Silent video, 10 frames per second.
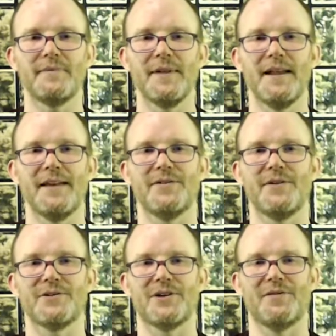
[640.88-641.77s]
And
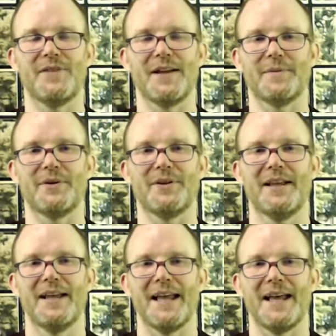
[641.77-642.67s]
those are available
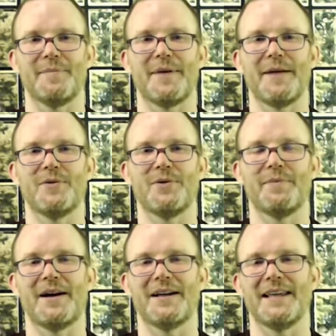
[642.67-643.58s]
at
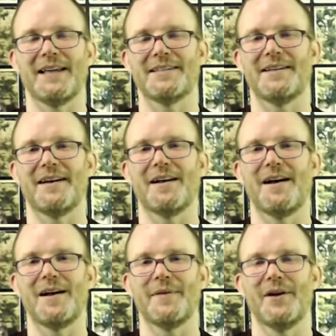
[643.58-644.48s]

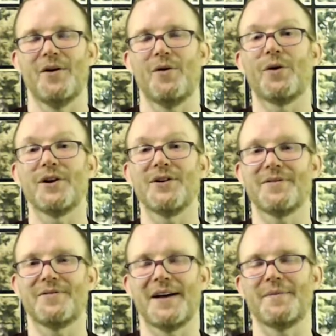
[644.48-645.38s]
BibleWormPodcast.com, or you
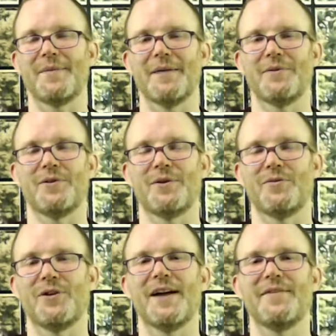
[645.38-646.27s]
can find BibleWorm
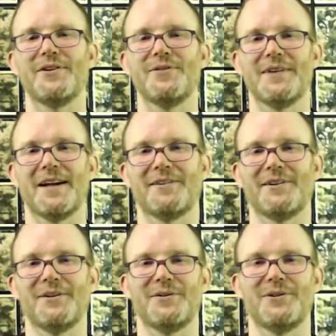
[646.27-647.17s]
wherever you
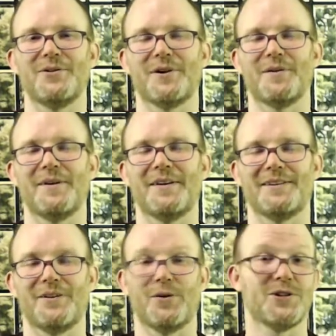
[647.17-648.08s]
download your
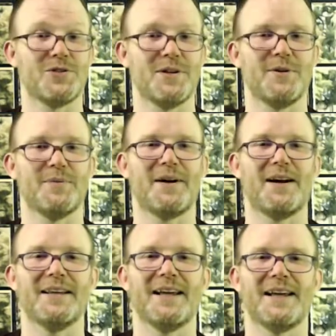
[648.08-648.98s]
or stream your
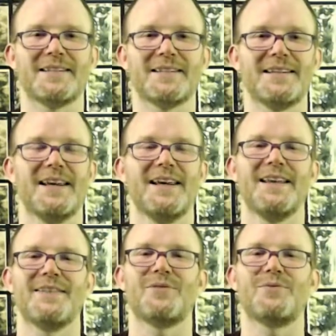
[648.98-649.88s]
podcasts.
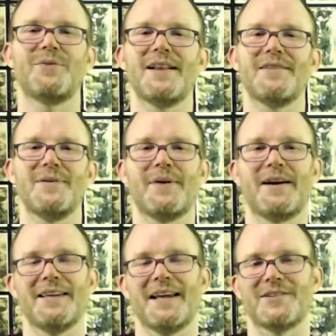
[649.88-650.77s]
The relevant
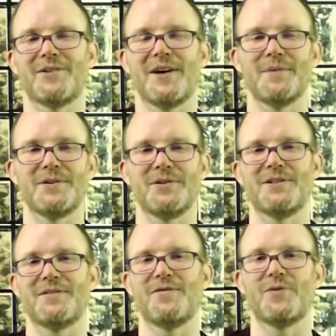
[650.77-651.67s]
podcasts are
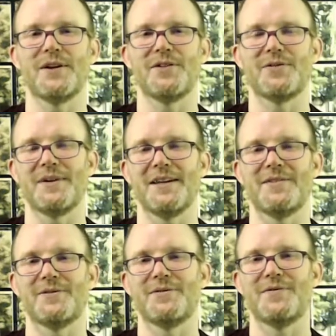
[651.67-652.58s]
episodes 43
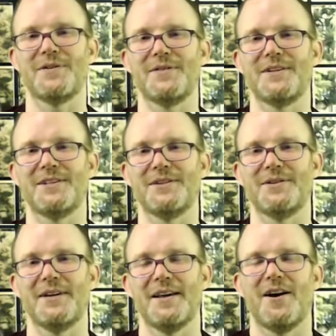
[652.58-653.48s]
through
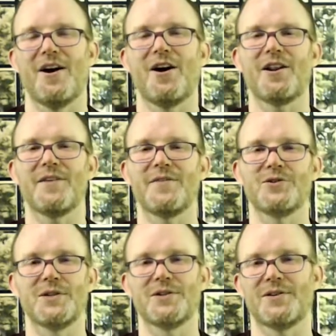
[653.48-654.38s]
52. All of
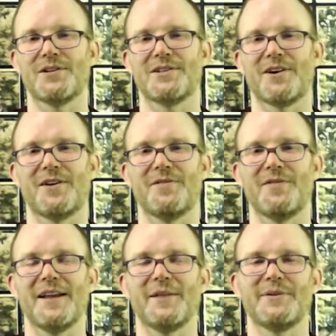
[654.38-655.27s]
those resources are
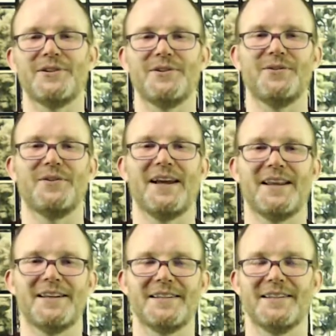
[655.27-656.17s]
available to you
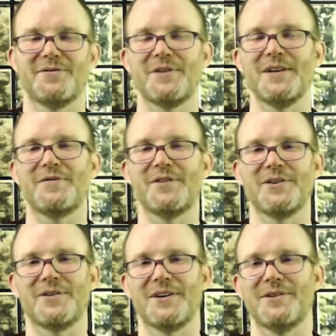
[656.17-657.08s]
and free for
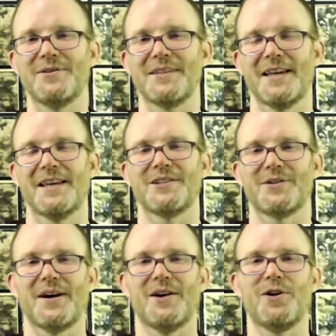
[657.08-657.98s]
your use,
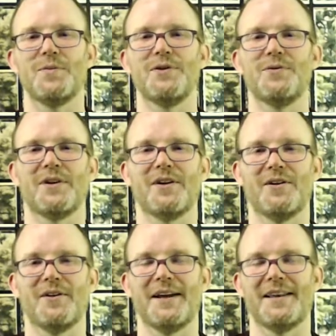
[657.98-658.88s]
so I hope you will
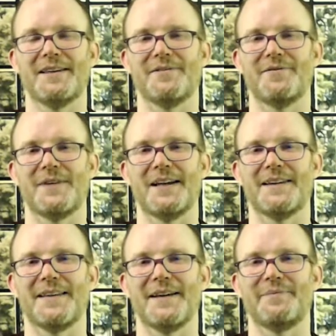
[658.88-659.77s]
go and
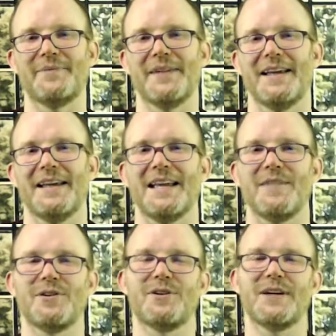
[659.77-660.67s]
find them.
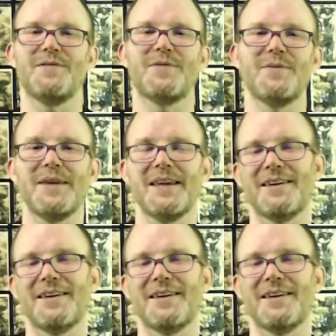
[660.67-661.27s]
If you're looking for me,